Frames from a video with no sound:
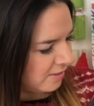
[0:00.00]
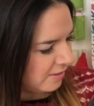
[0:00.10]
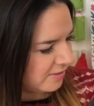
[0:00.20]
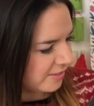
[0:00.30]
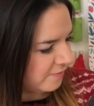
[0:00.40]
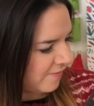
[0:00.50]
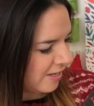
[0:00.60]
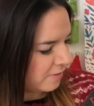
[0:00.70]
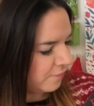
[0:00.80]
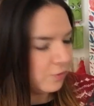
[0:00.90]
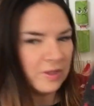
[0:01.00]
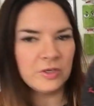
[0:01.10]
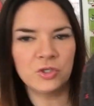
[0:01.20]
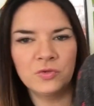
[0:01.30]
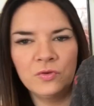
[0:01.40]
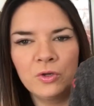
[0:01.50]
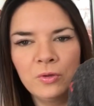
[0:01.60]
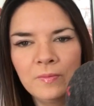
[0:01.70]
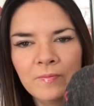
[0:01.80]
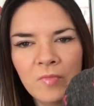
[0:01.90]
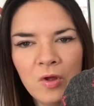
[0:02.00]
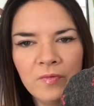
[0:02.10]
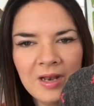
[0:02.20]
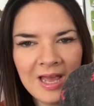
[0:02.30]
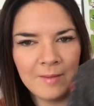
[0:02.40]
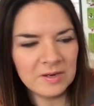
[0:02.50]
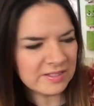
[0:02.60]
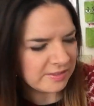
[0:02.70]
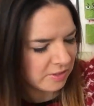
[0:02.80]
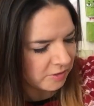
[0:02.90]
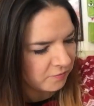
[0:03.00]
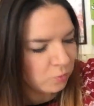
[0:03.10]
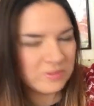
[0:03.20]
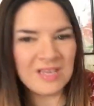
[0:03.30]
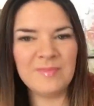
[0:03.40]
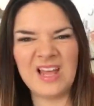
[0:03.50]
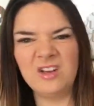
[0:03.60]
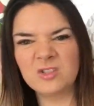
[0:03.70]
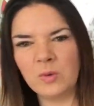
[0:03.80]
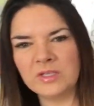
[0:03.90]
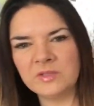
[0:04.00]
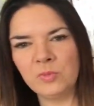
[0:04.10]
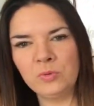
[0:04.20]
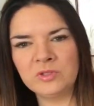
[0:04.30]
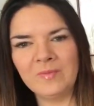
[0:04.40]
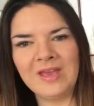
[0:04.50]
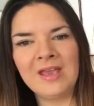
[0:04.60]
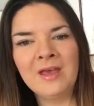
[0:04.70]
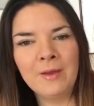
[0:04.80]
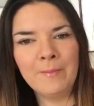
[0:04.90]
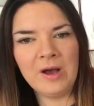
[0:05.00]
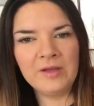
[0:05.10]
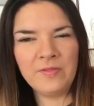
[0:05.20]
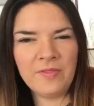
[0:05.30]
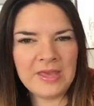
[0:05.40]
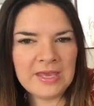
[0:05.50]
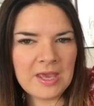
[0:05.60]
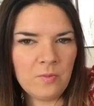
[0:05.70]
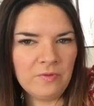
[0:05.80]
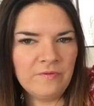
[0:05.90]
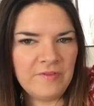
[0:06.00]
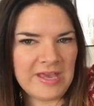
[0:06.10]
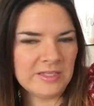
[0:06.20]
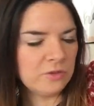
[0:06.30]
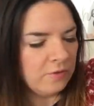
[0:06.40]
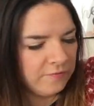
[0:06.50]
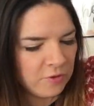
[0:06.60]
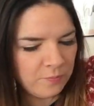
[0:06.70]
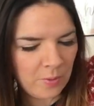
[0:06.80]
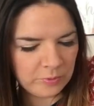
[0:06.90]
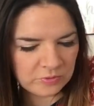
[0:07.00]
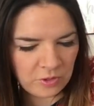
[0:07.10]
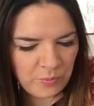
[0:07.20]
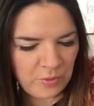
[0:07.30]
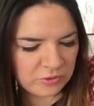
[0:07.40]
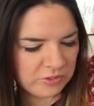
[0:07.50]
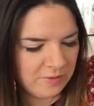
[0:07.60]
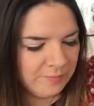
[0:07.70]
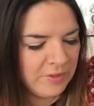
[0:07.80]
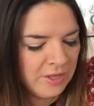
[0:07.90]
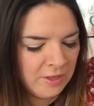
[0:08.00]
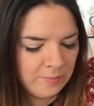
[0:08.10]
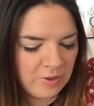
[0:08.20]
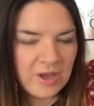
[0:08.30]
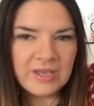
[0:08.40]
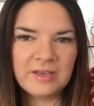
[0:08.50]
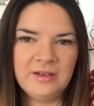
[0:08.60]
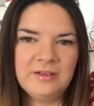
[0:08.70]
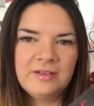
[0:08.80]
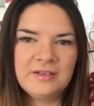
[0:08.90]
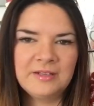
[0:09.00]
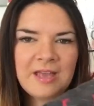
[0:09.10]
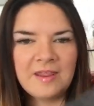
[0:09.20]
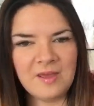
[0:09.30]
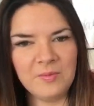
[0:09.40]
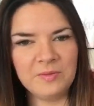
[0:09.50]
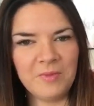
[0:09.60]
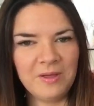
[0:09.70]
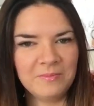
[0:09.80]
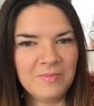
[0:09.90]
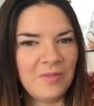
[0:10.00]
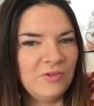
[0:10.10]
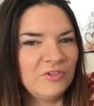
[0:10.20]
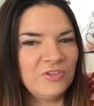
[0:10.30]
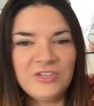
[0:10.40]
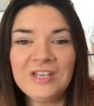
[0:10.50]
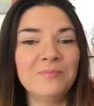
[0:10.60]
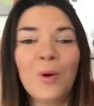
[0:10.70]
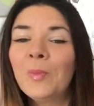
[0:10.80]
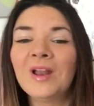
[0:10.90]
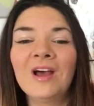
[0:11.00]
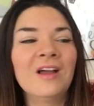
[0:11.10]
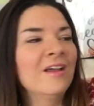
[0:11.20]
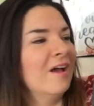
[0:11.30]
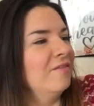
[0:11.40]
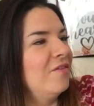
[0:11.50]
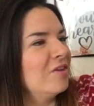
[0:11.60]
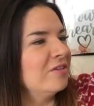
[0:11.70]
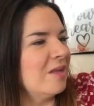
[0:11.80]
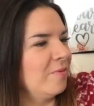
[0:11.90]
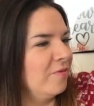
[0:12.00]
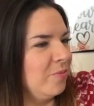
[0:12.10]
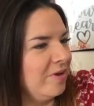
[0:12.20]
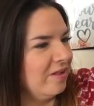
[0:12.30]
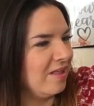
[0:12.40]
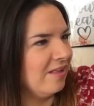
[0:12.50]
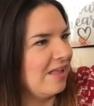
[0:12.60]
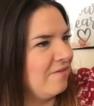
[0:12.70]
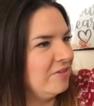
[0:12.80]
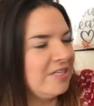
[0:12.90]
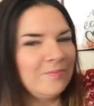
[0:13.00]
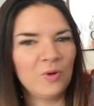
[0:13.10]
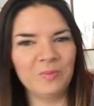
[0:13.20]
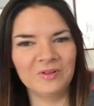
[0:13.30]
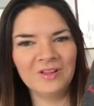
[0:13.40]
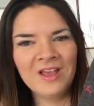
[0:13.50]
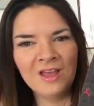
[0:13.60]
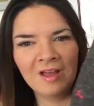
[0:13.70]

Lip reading: It says faithful and true on the label. It says size 14, but that looks quite small to me. But I think it will fit. It's got a few bubbles on the bottom, but I can get them with my mother's debobbler. I've never used that before, but I'll have a debobble.